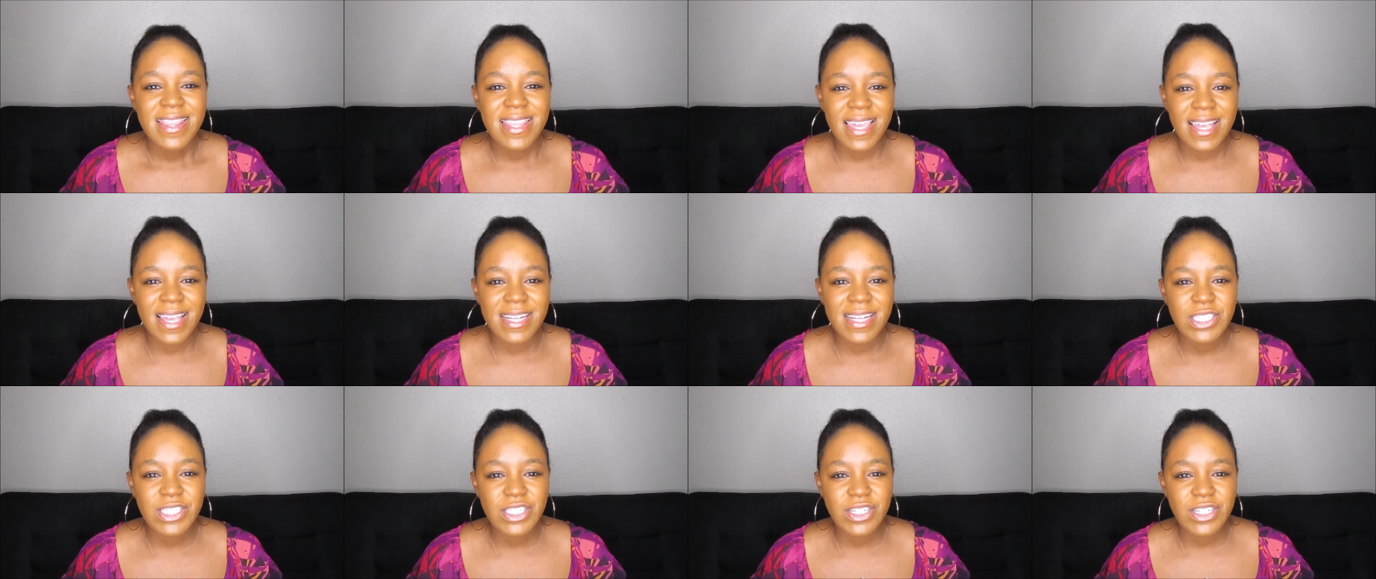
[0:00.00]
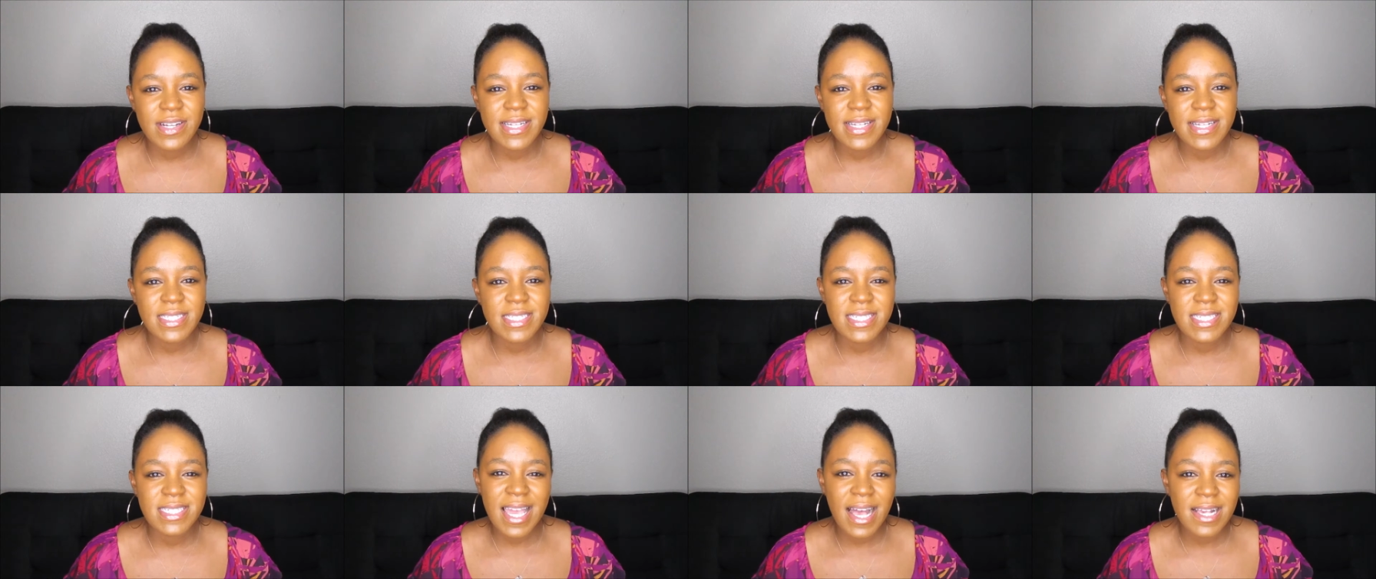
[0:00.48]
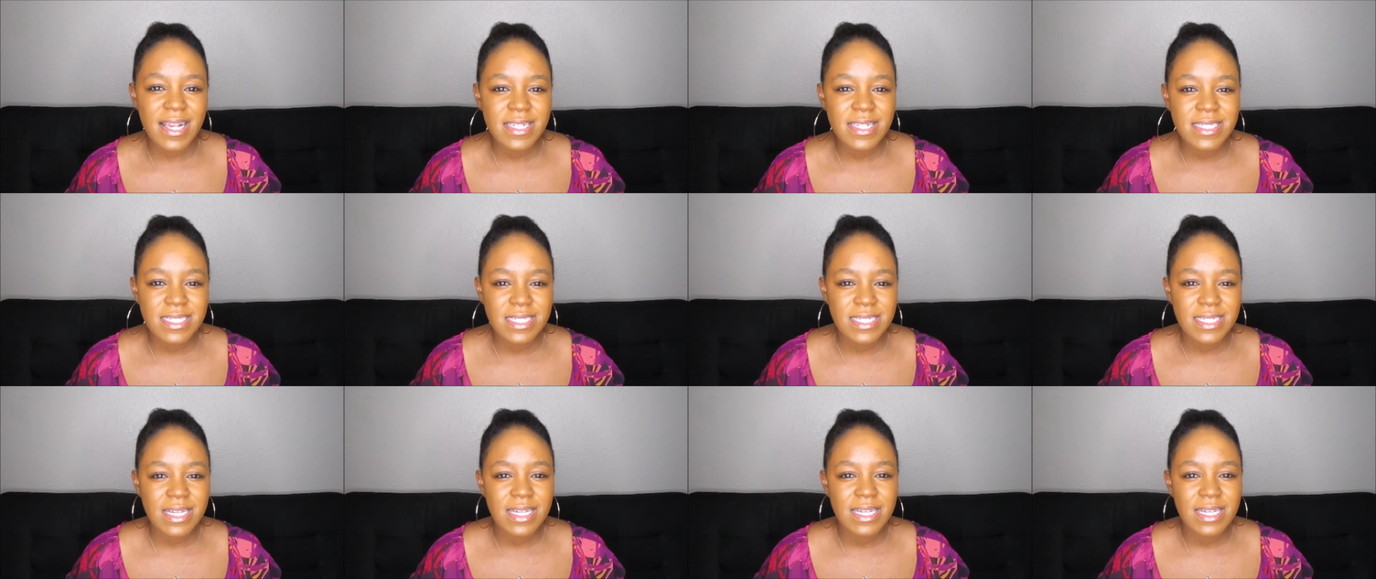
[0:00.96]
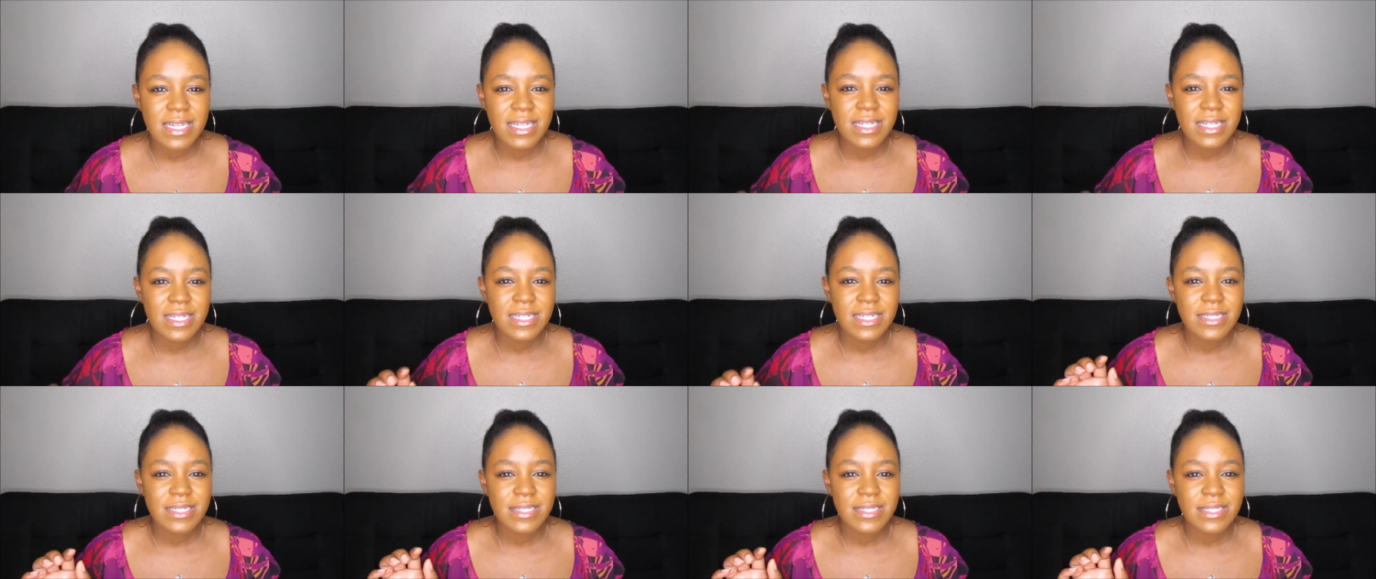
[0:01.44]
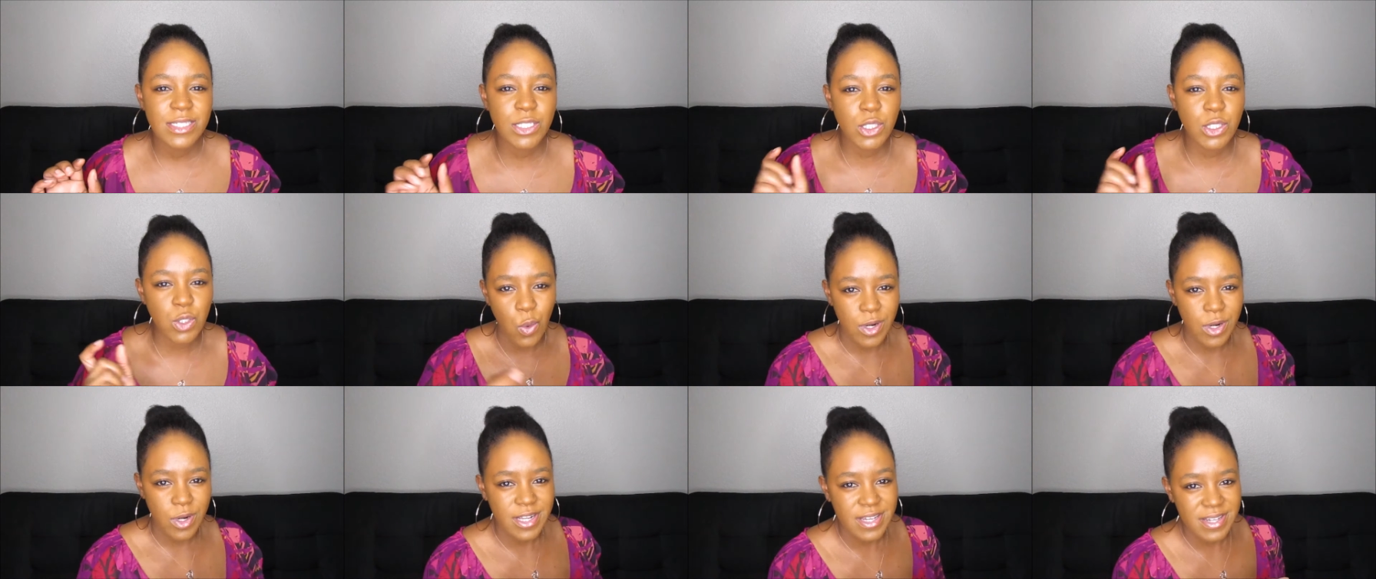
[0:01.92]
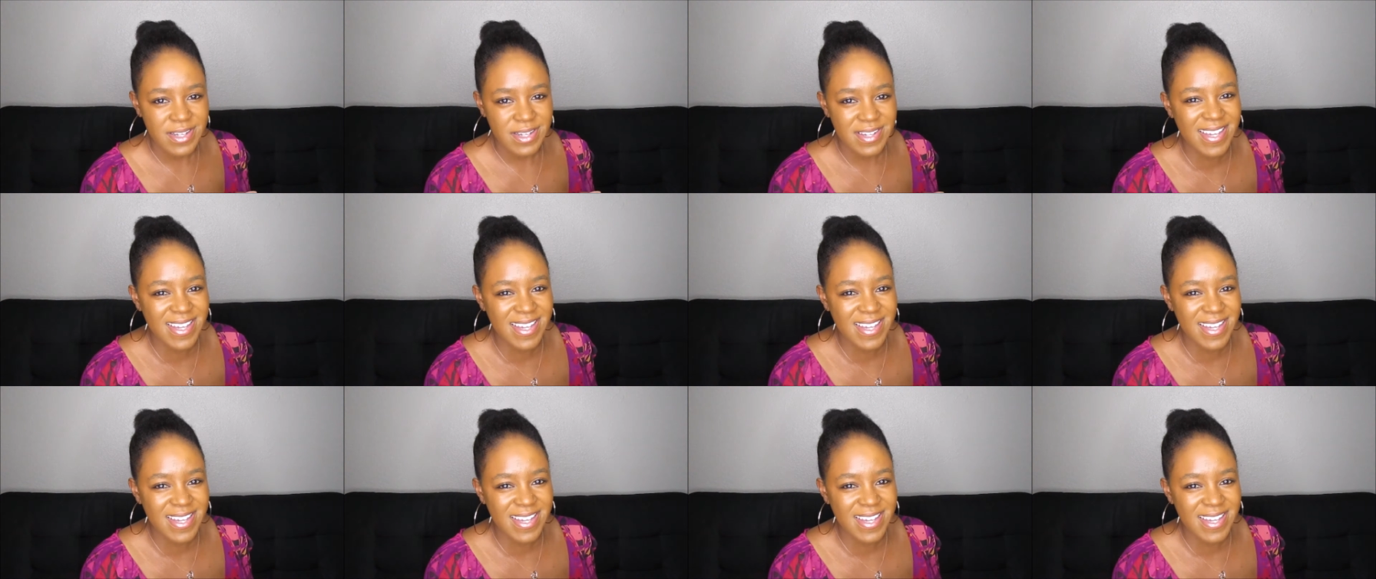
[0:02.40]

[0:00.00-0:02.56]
The answer is yes, sorta.